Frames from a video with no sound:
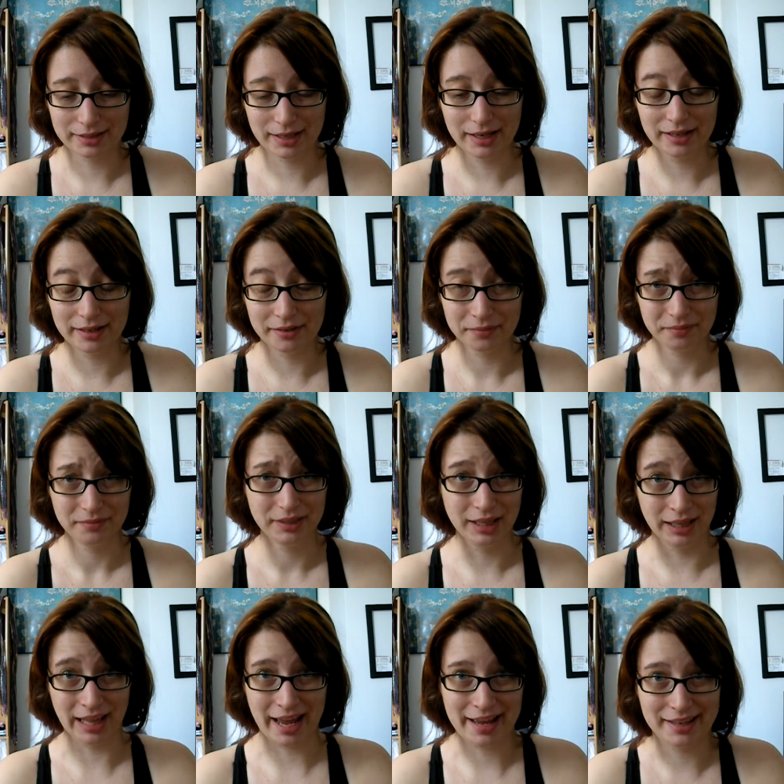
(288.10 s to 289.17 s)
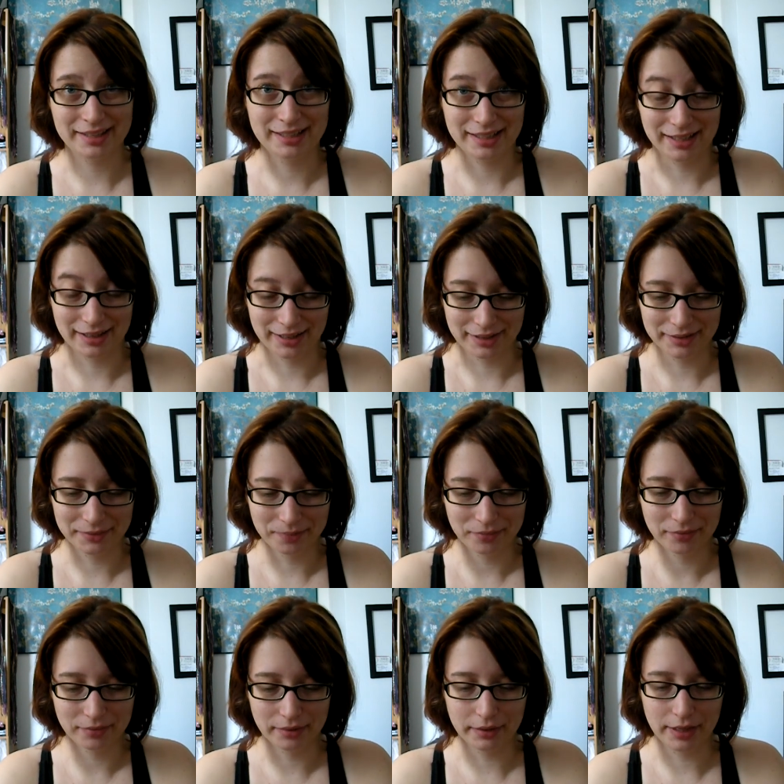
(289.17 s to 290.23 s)
I decided last year
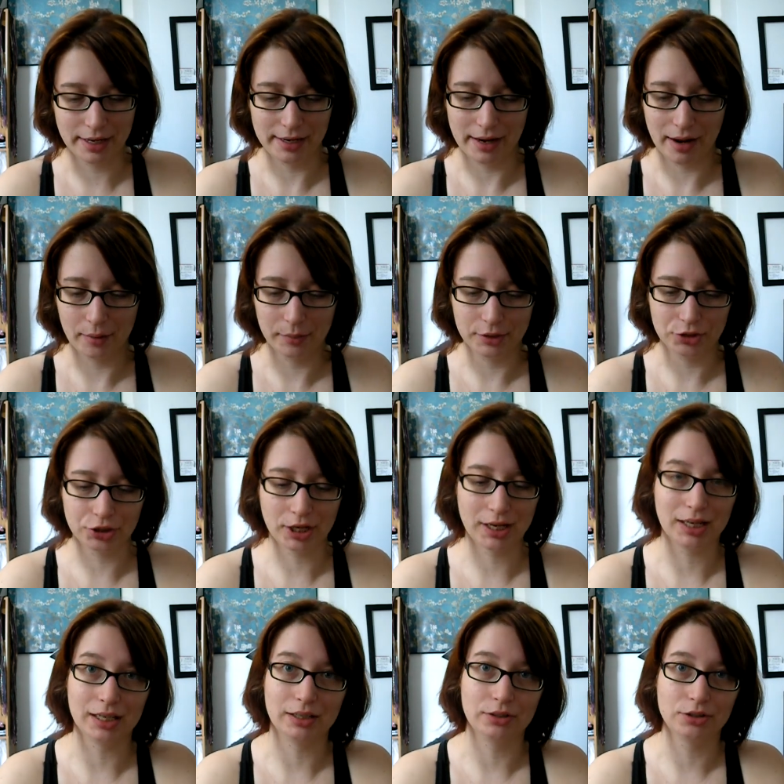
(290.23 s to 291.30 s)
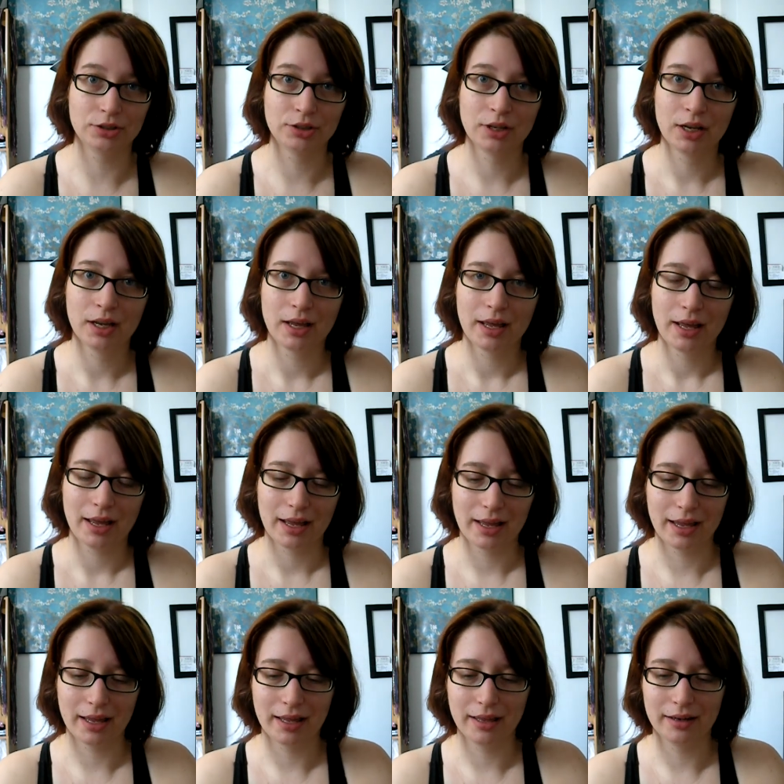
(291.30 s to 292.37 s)
that I would change,
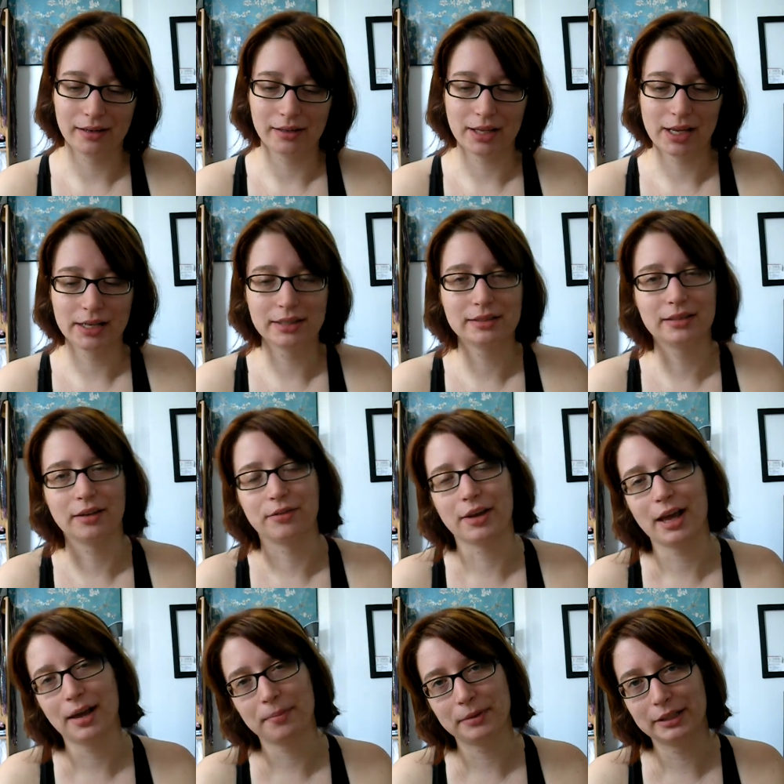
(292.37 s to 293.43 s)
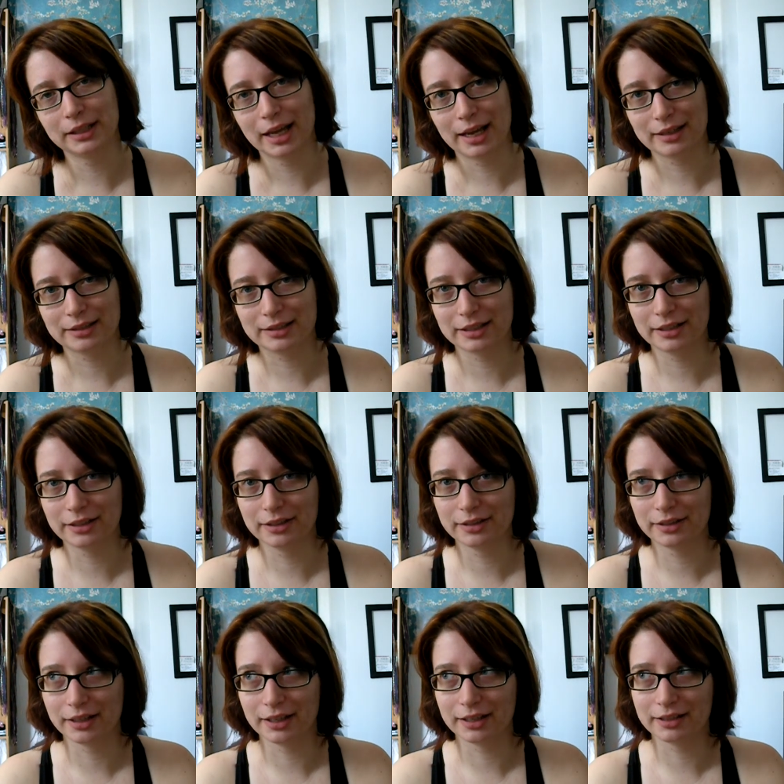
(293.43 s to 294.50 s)
and a lot of stuff happened last
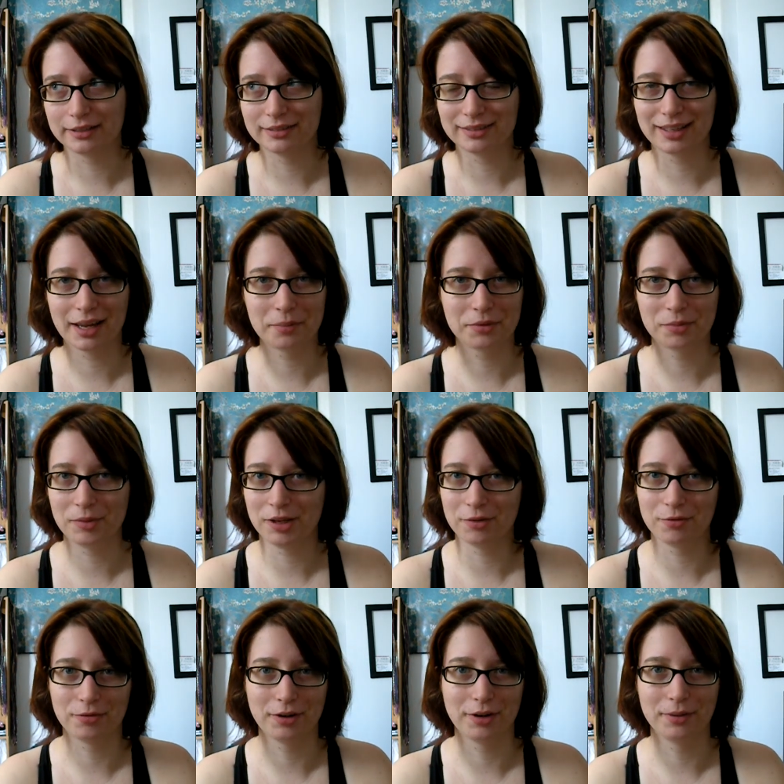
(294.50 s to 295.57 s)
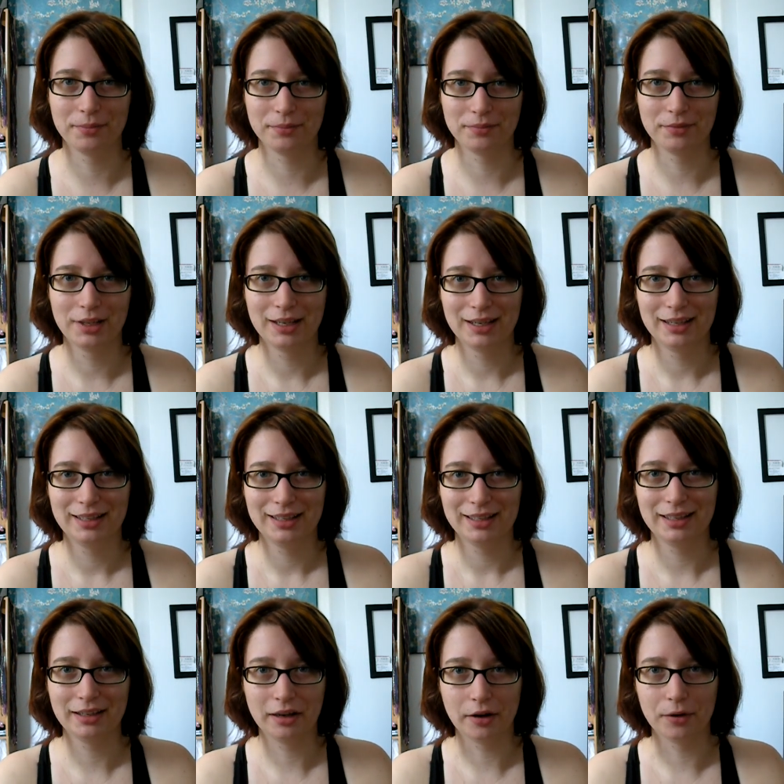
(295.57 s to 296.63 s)
year that kept me from,
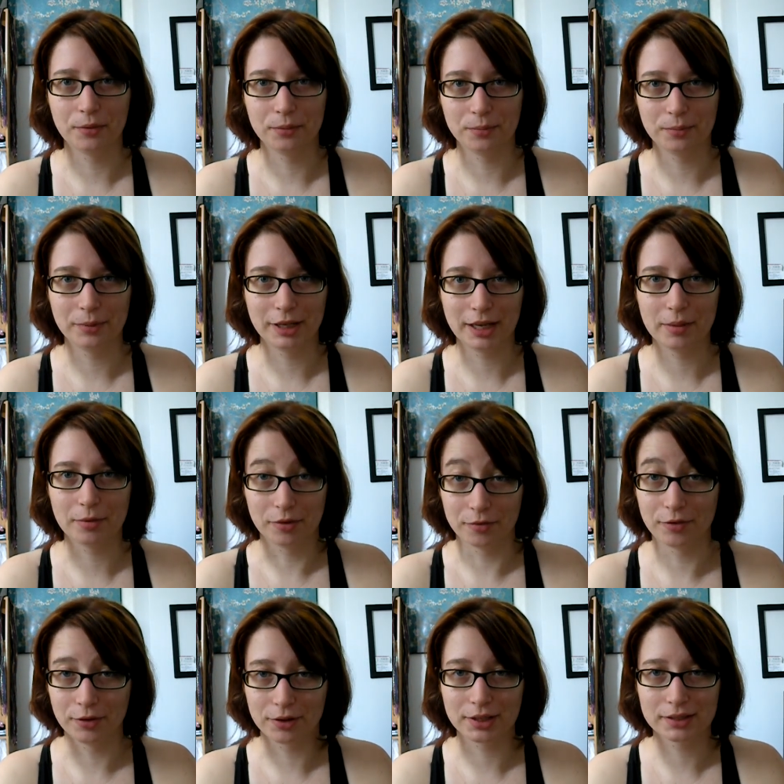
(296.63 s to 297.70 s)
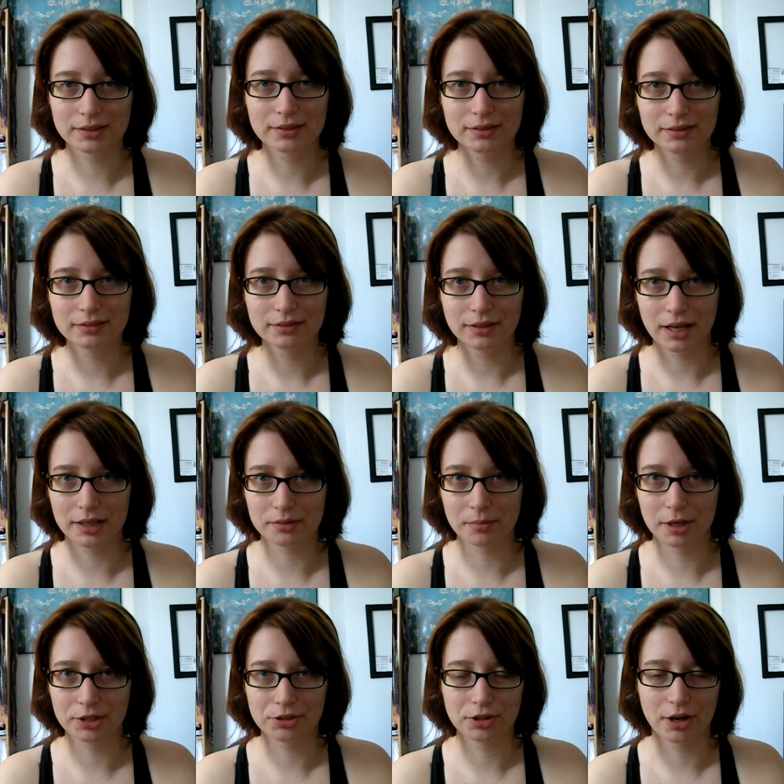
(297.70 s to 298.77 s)
you know, being able to focus as
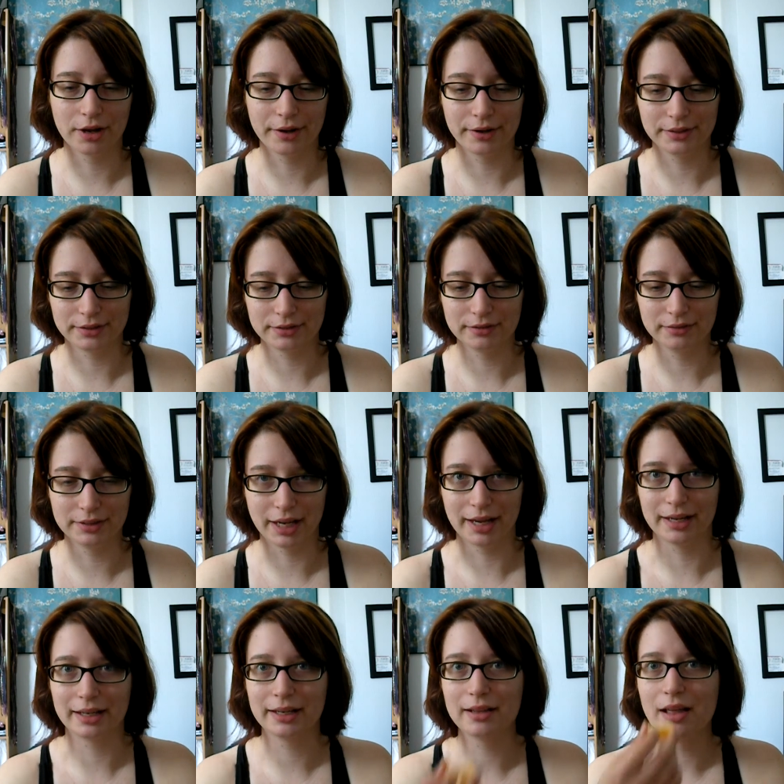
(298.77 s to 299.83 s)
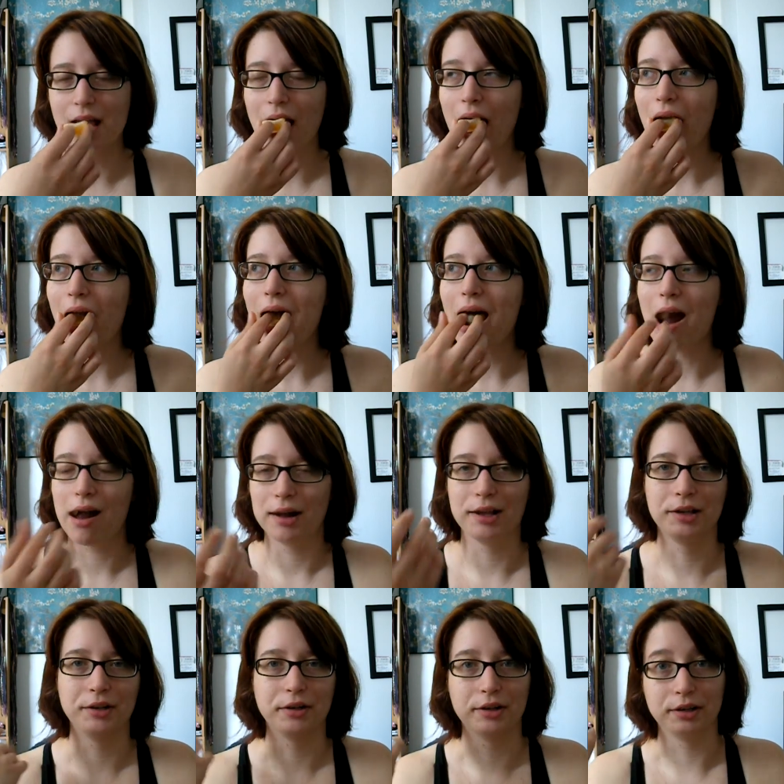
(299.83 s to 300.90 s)
much on dieting
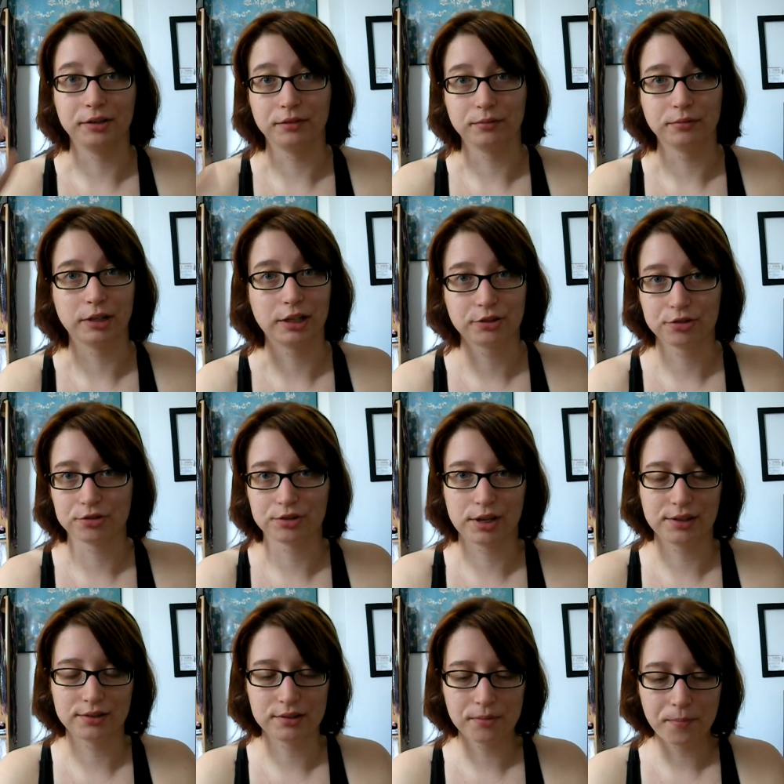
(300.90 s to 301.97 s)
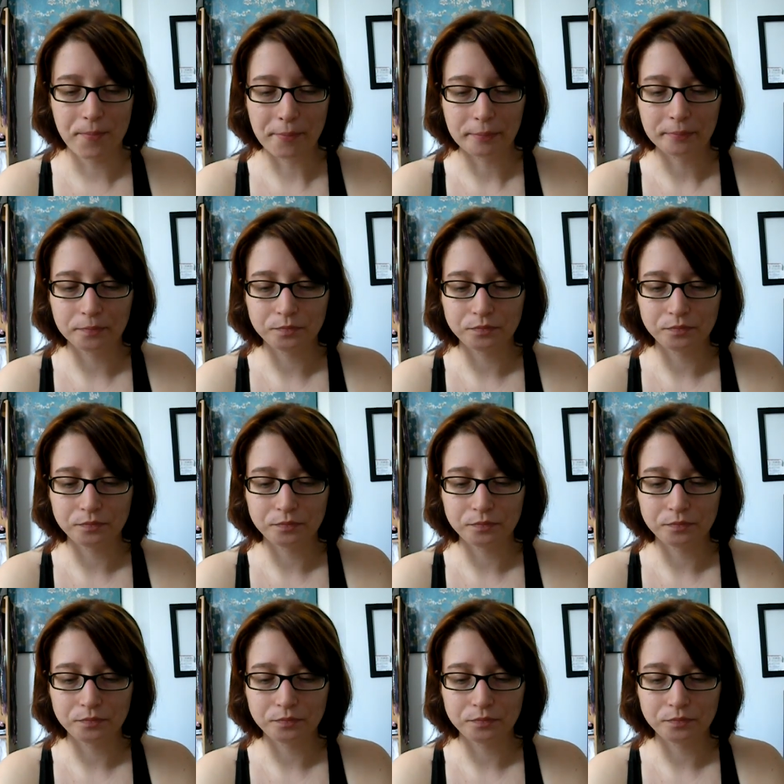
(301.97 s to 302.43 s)
and on exercising.